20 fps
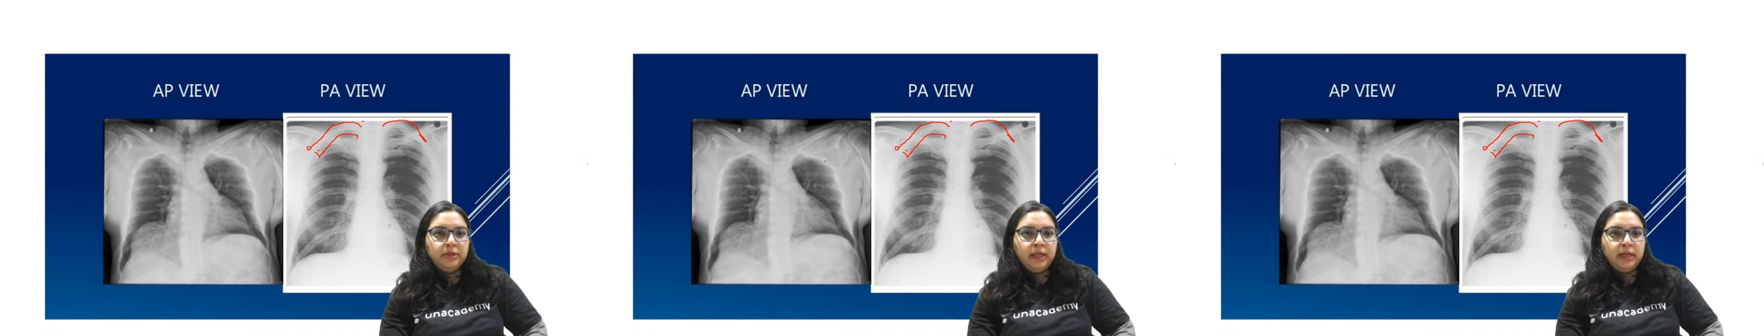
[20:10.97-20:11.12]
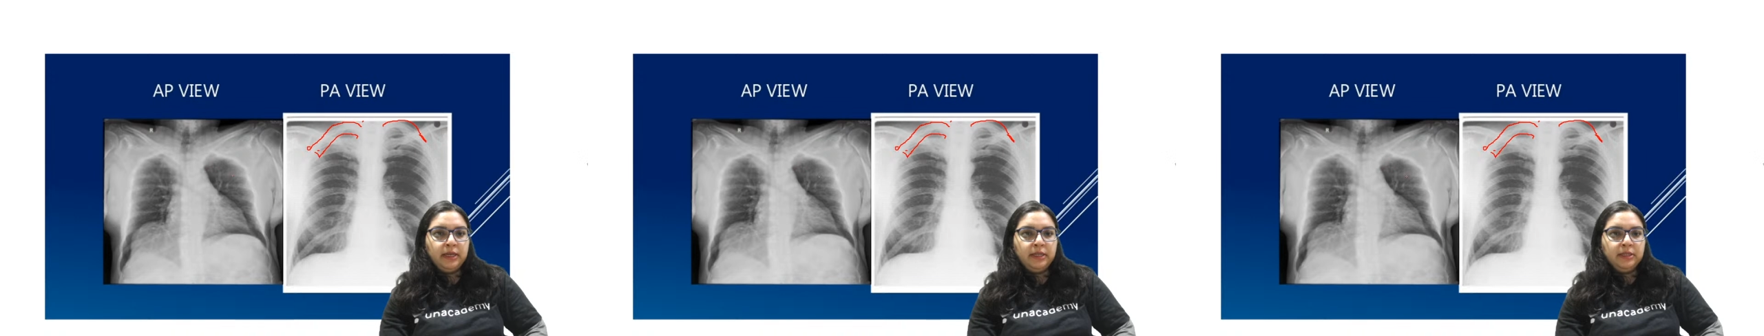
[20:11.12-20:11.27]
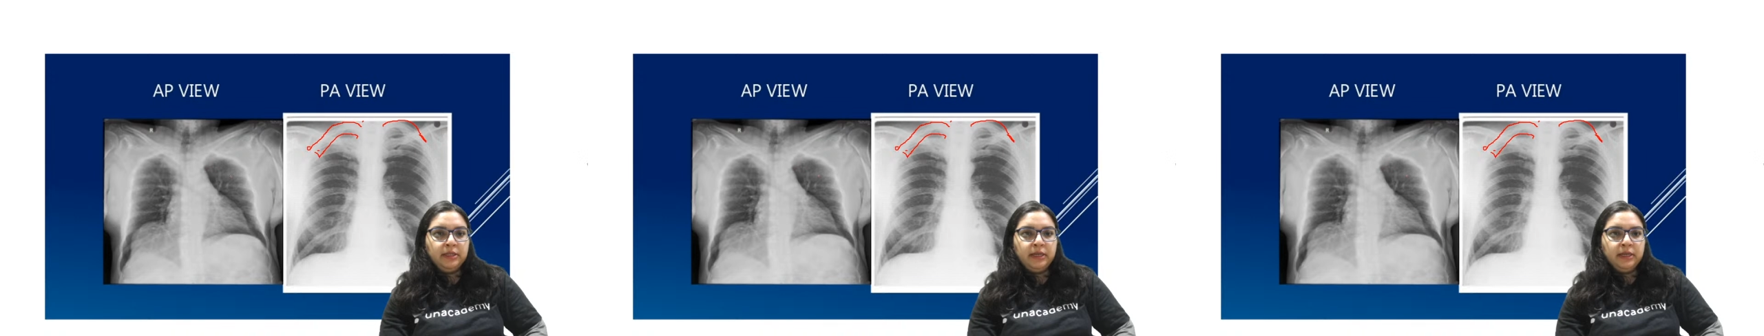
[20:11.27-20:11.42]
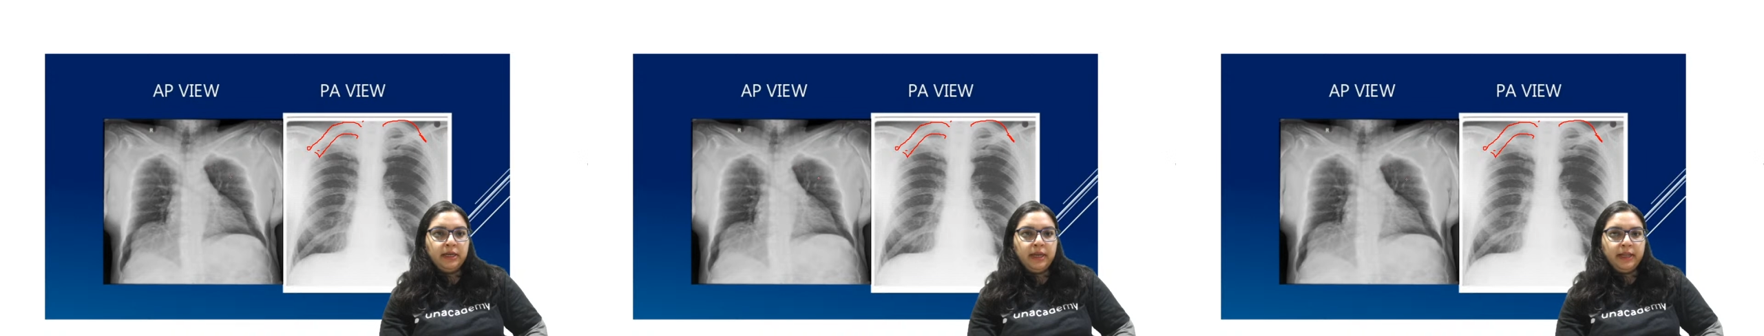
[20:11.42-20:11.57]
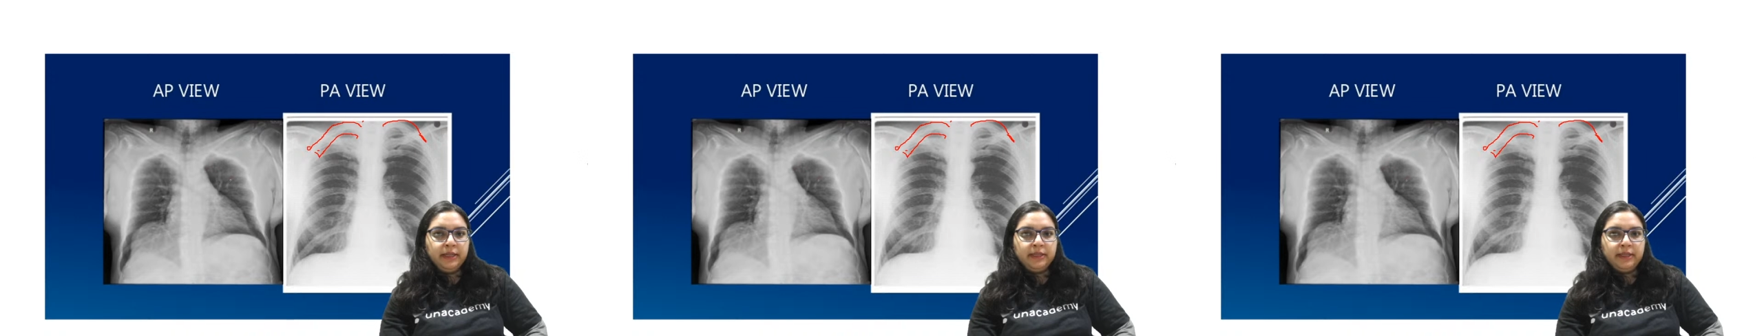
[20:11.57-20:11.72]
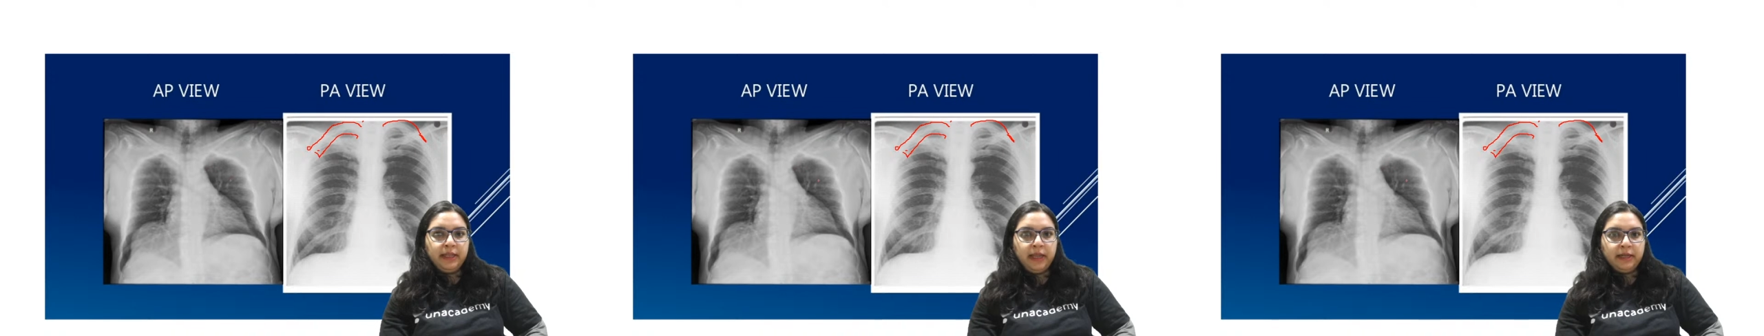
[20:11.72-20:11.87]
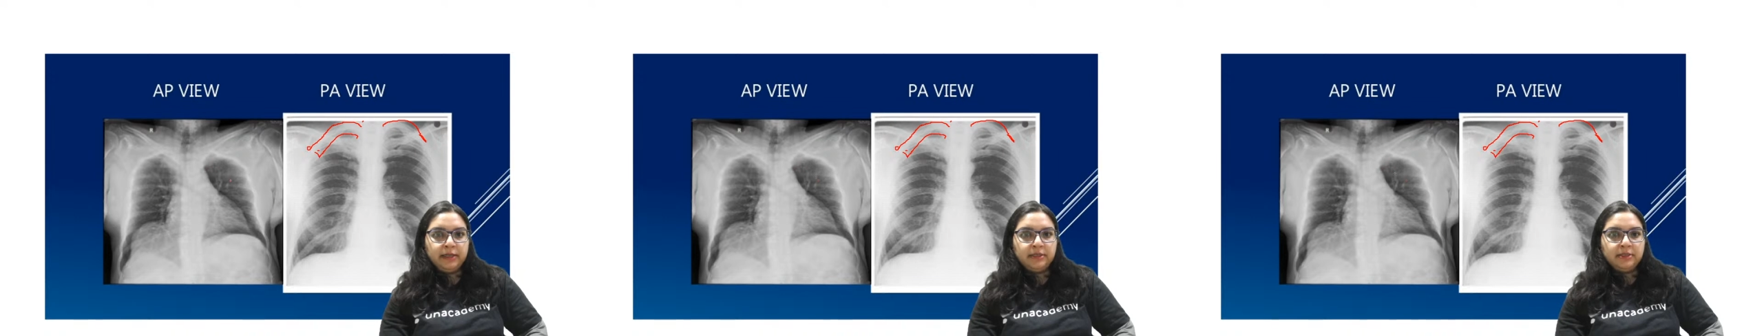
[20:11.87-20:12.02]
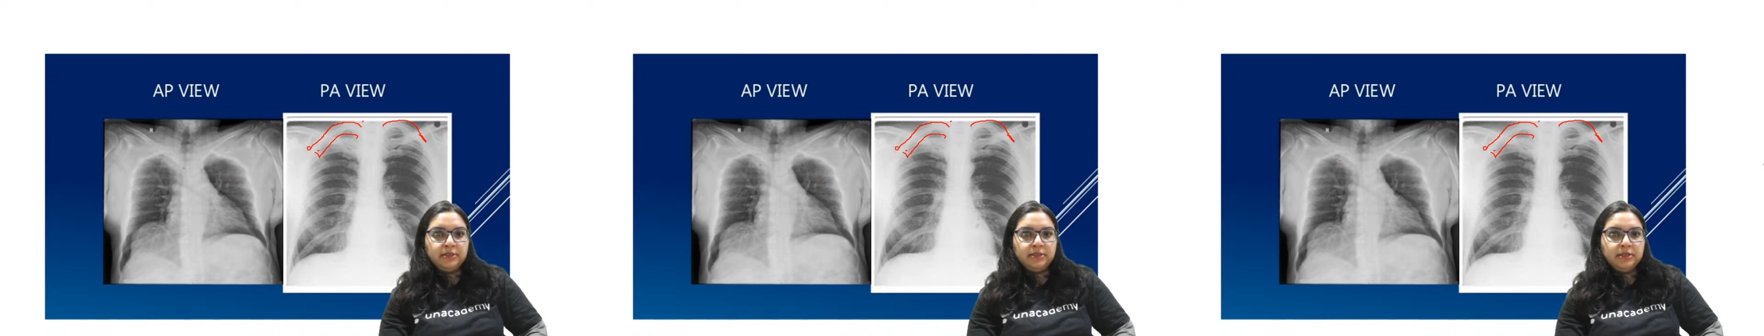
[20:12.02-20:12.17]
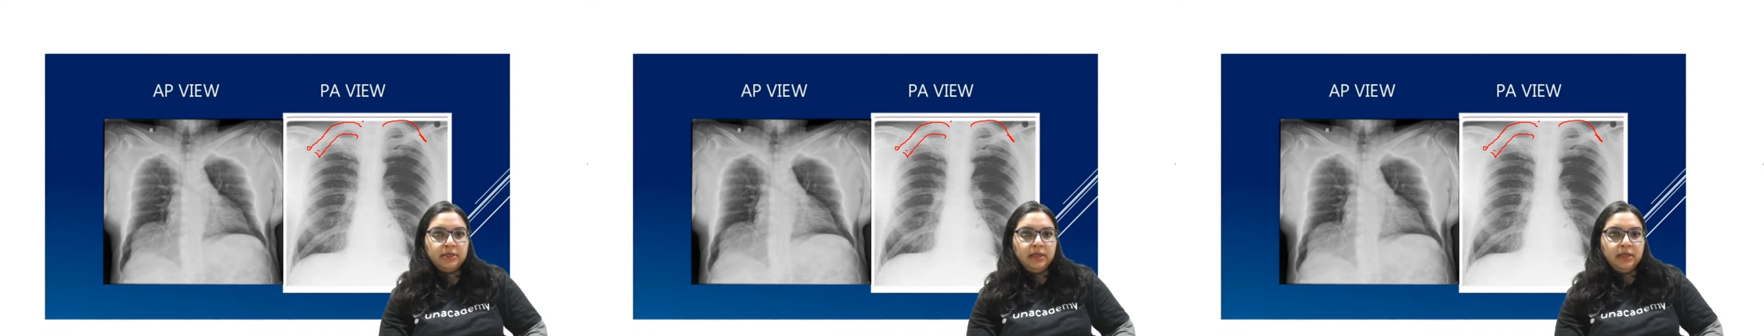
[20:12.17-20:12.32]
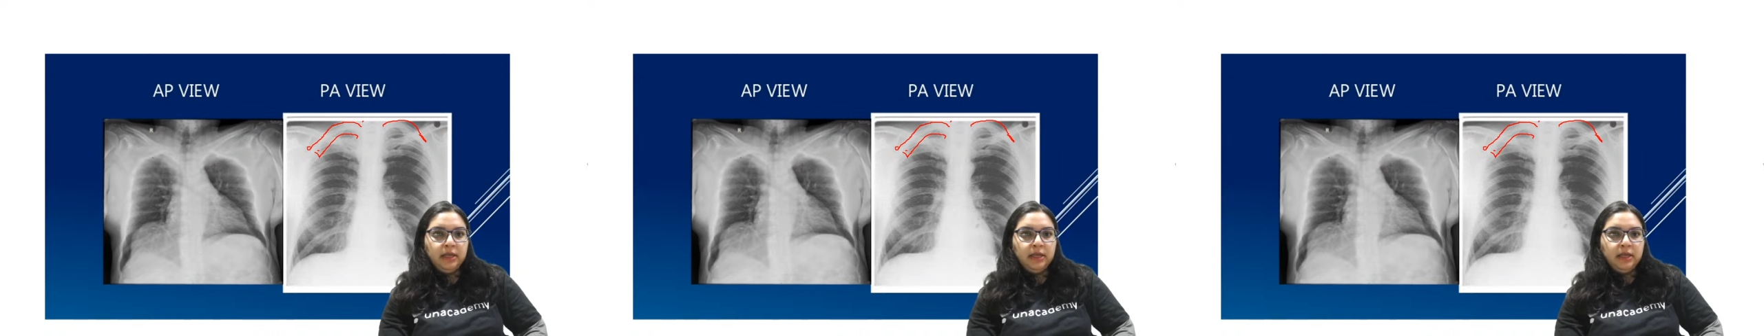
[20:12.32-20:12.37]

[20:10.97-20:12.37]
see anything like that,